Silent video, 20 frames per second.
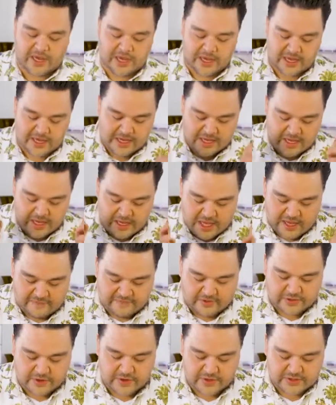way, if
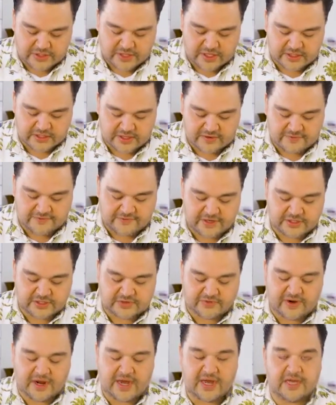you throw salt on French
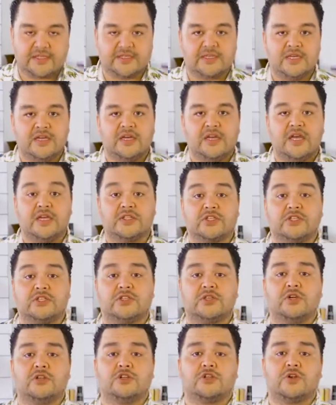fries, it's gonna
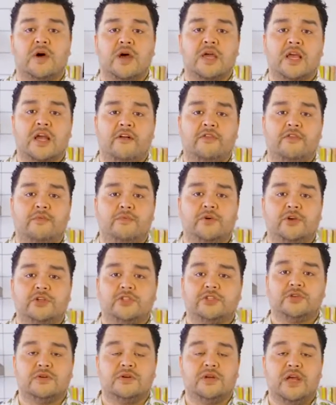start drawing out the
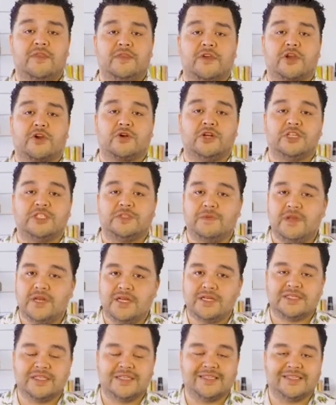moisture and the
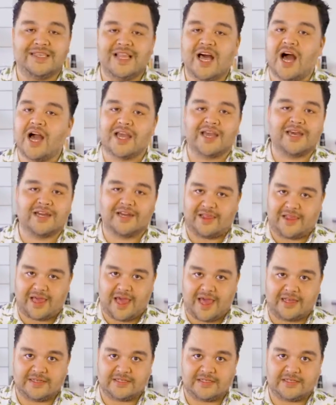crispiness is not gonna
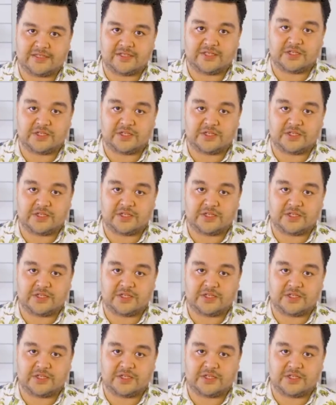last.